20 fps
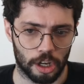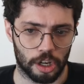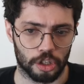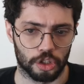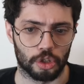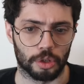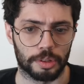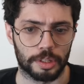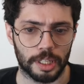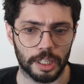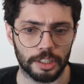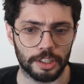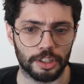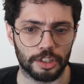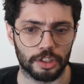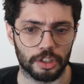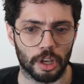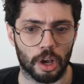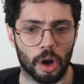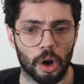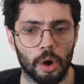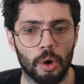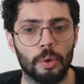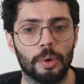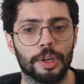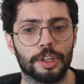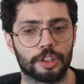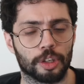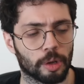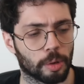So this is
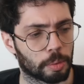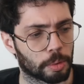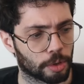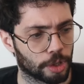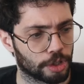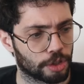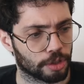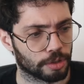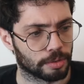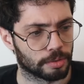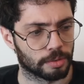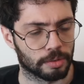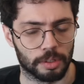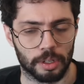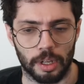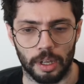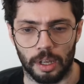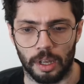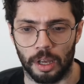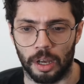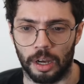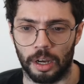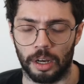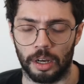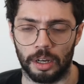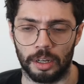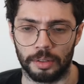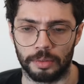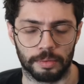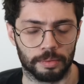always an operation.
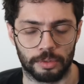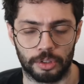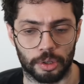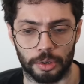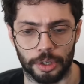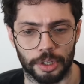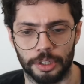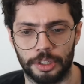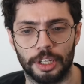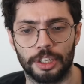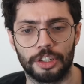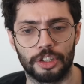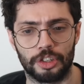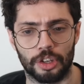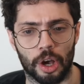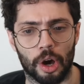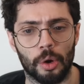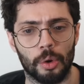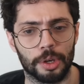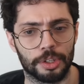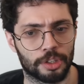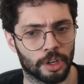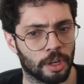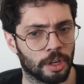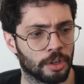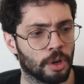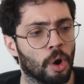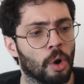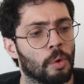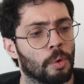This is always
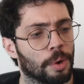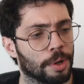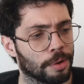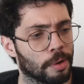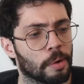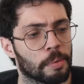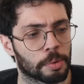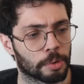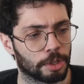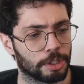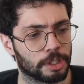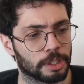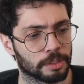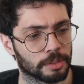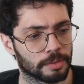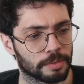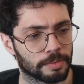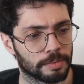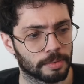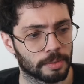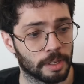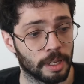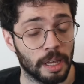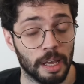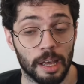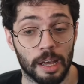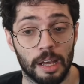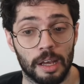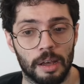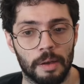an O1 operation.
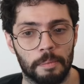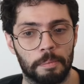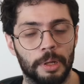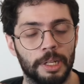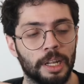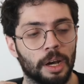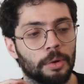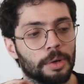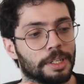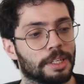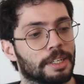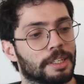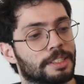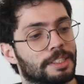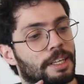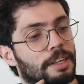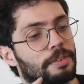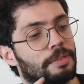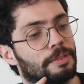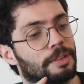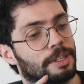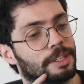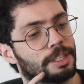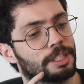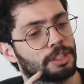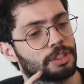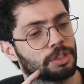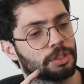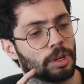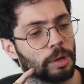But now it does give
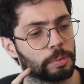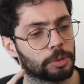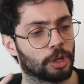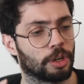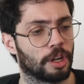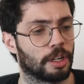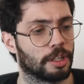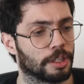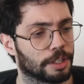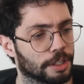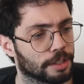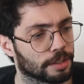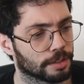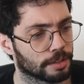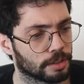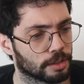us optionality.